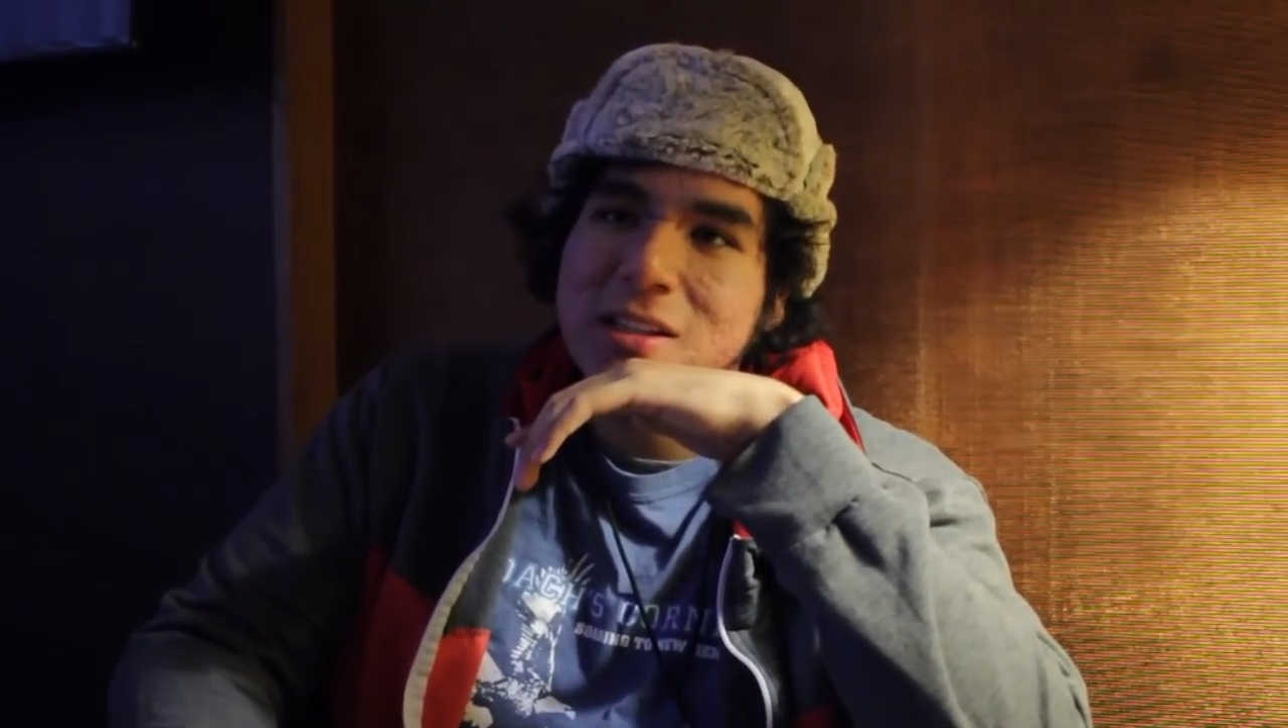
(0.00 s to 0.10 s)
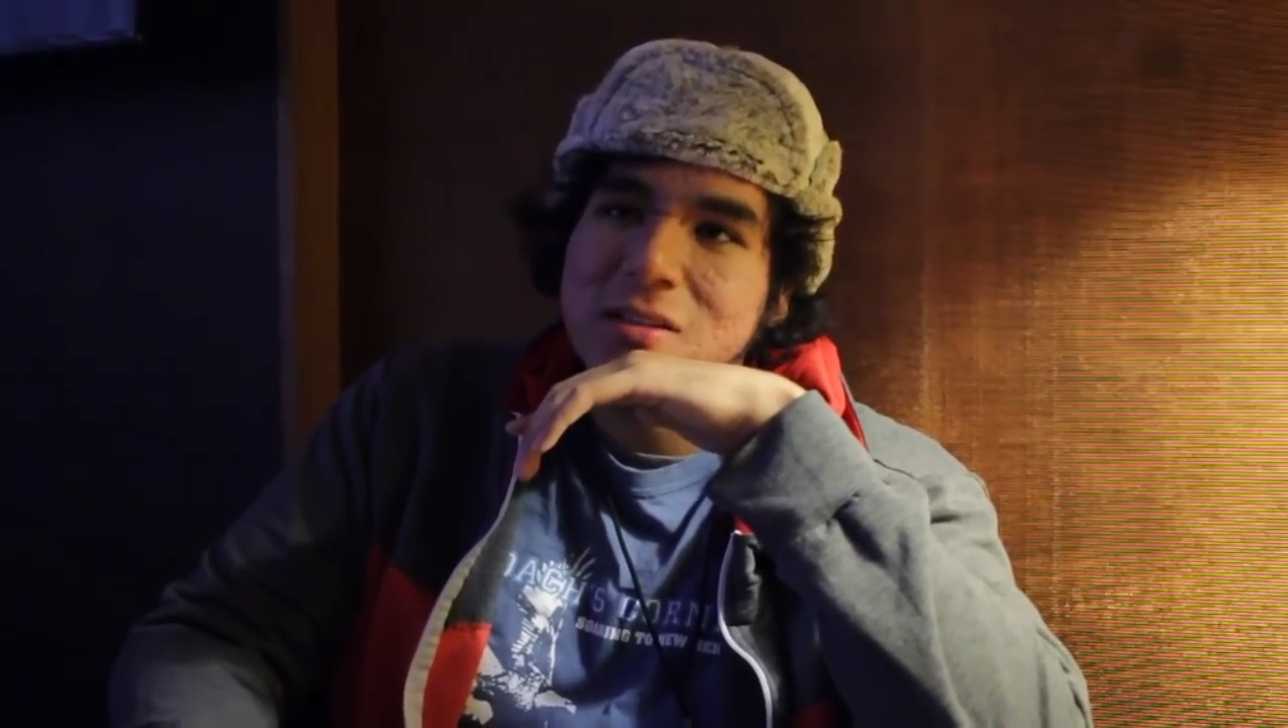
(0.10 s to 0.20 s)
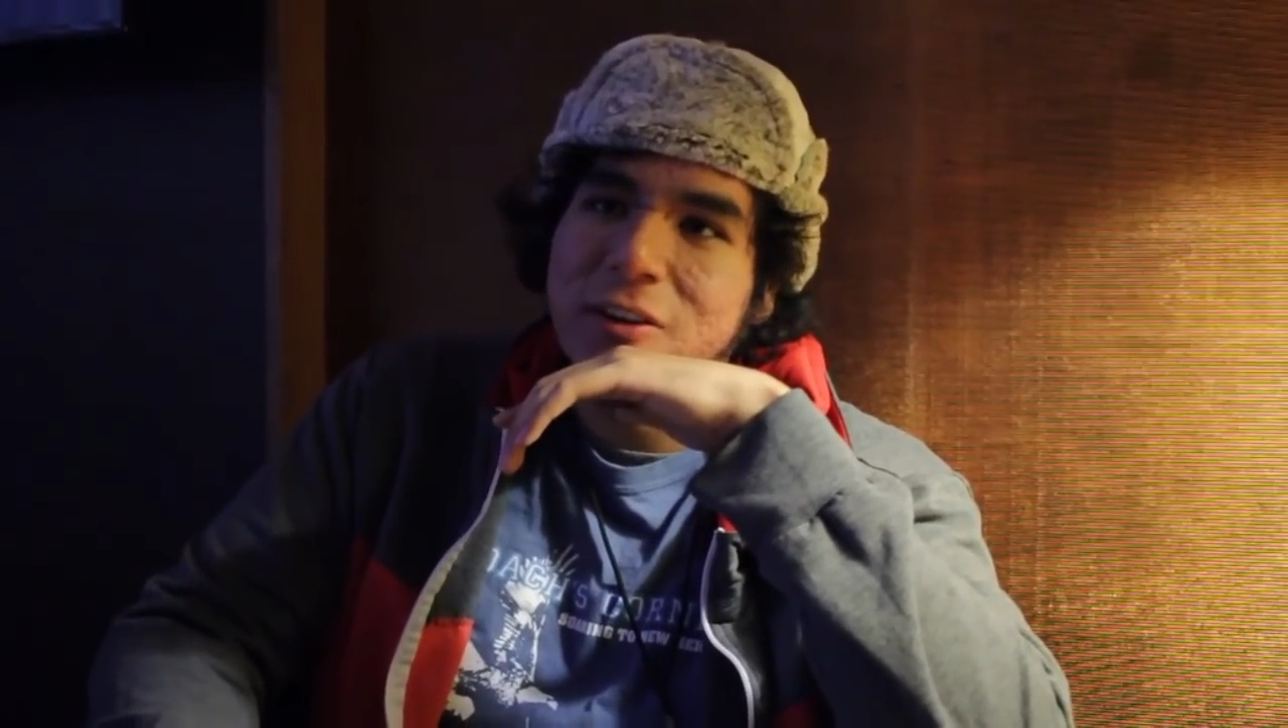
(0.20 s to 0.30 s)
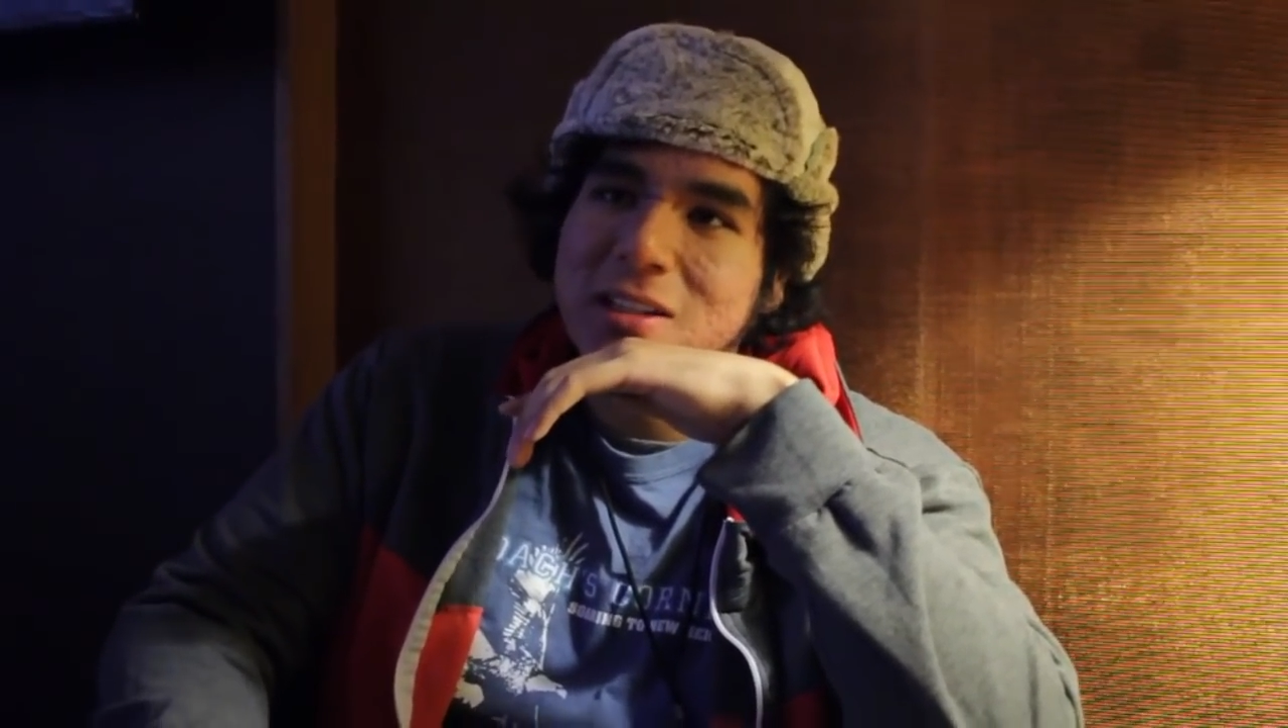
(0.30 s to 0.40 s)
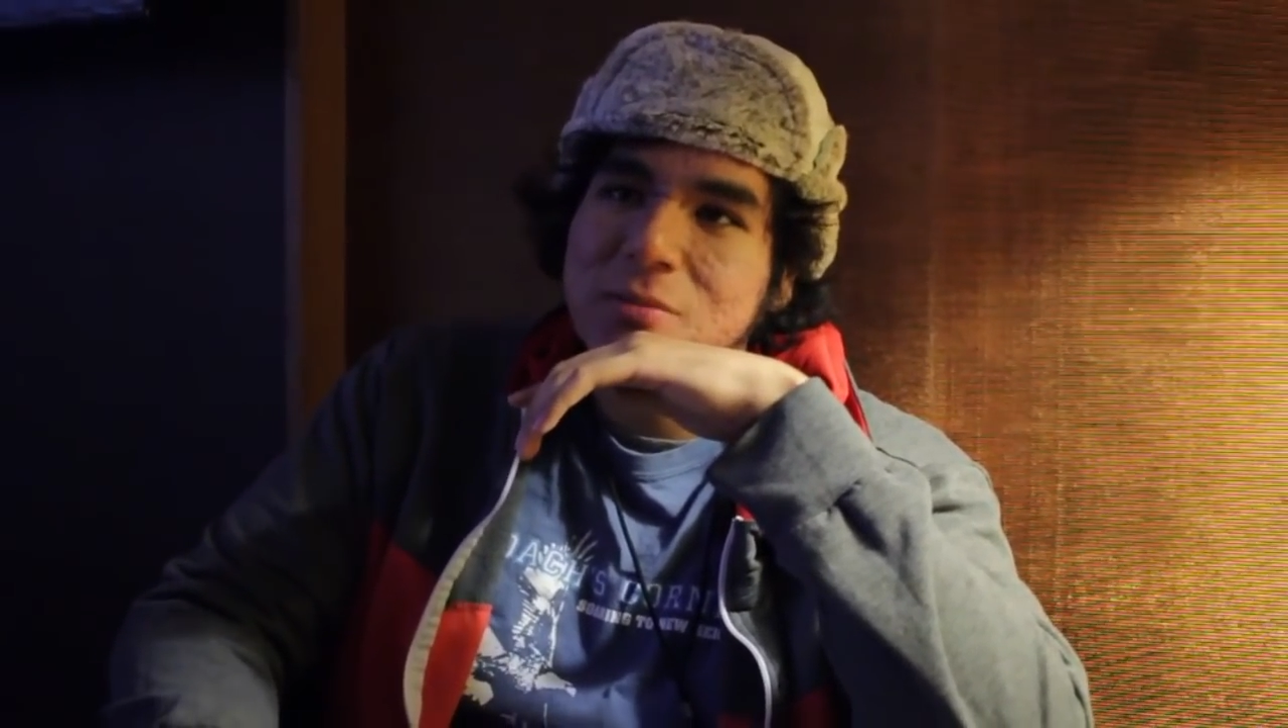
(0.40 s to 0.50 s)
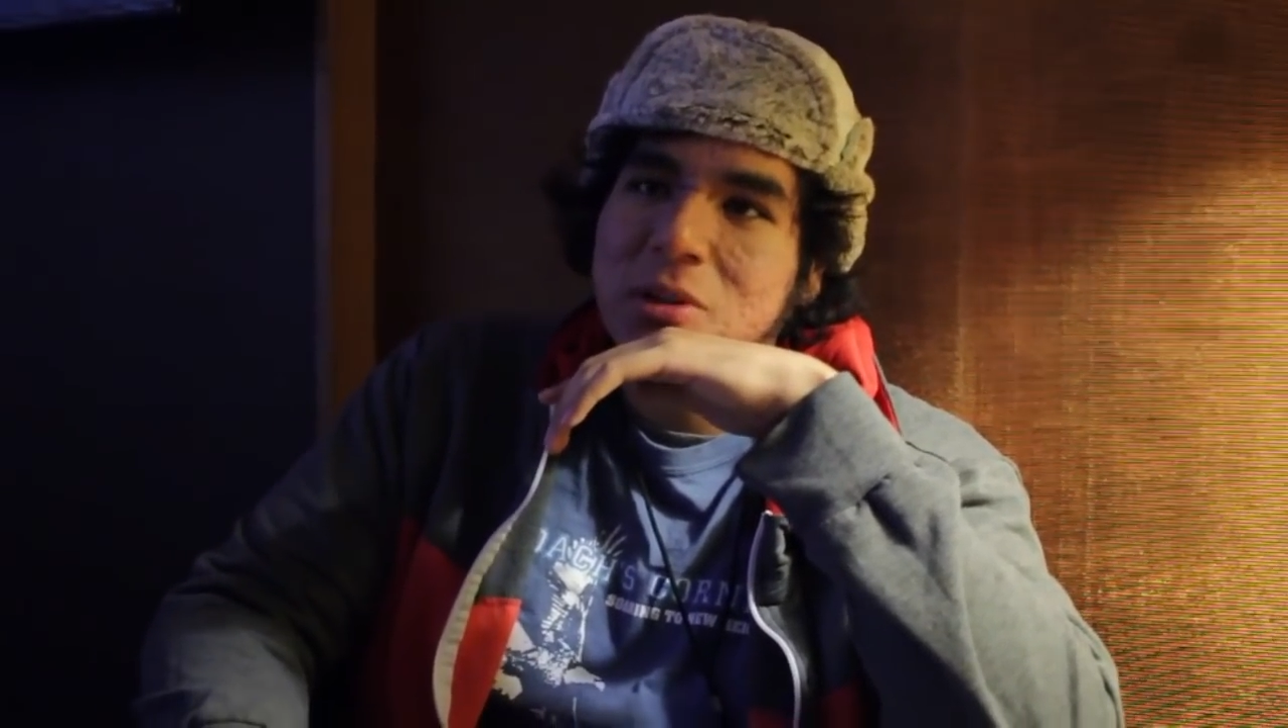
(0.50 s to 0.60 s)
fast as